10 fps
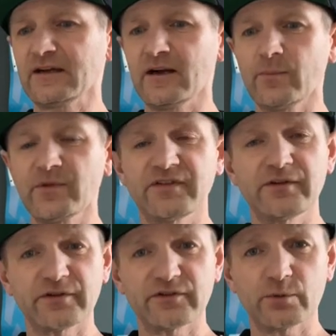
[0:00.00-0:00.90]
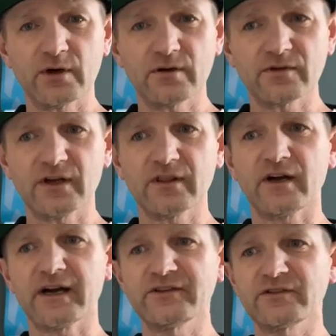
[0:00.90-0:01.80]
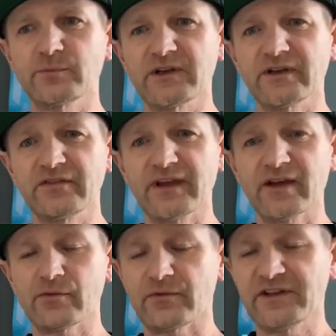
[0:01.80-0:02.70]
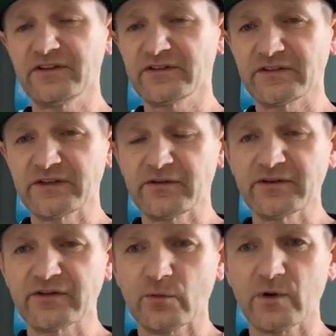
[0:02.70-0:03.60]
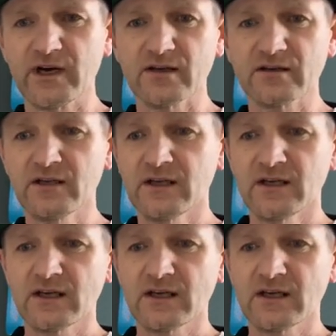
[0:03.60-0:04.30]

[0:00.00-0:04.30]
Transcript: um, the Series twelve online, just because they haven't released a series in a while,